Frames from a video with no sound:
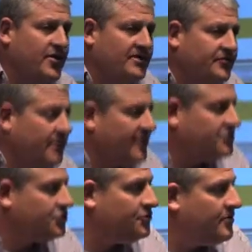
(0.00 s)
Thanks very
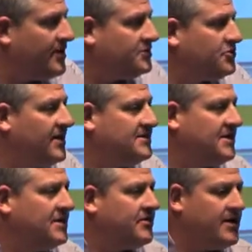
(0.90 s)
much to uh, to
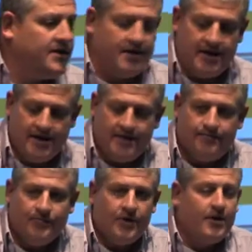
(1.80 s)
Nati and Ran.
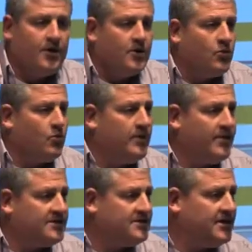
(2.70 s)
Um, we
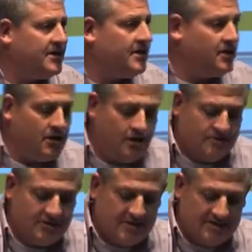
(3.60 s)
must uh,
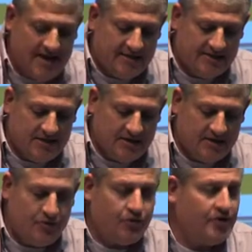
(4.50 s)
close this at
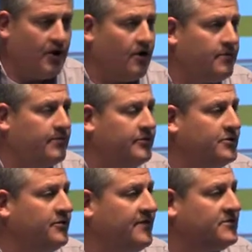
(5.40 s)
uh, 3 o'clock, but we
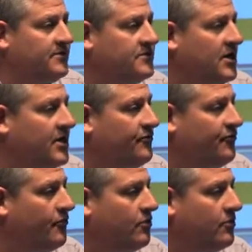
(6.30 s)
do have some time
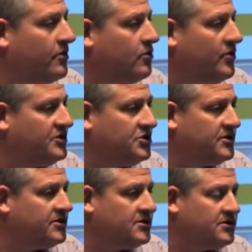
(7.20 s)
for
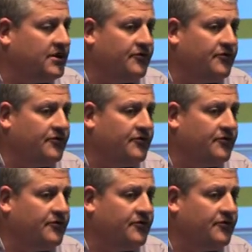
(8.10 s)
questions.